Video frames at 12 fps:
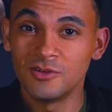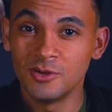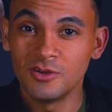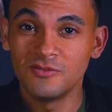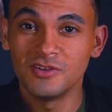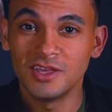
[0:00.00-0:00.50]
for
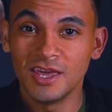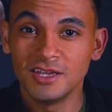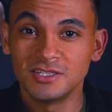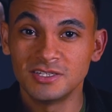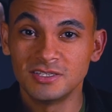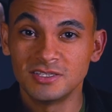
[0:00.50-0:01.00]

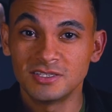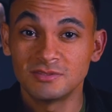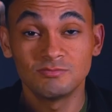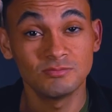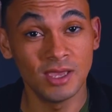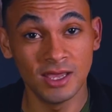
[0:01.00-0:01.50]
notifications
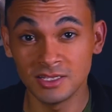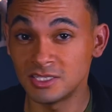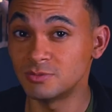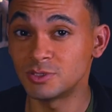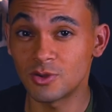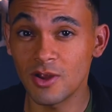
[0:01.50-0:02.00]
and
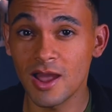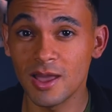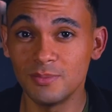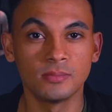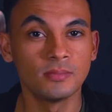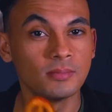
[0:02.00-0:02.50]

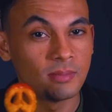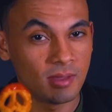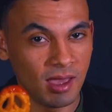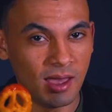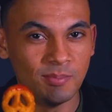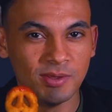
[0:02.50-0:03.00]
subscribe.
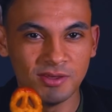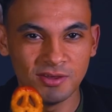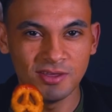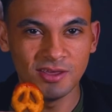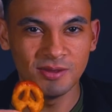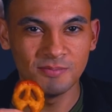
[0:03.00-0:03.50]
Happy
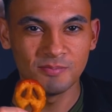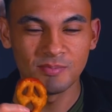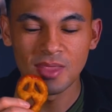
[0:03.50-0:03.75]
cooking!